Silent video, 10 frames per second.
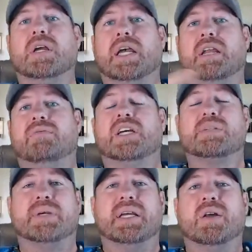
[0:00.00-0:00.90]
and
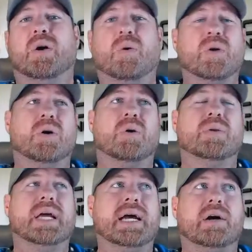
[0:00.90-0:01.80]
investment. And the whole goal
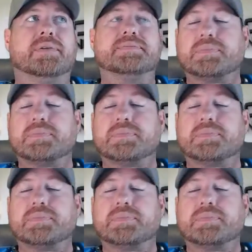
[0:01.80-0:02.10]
now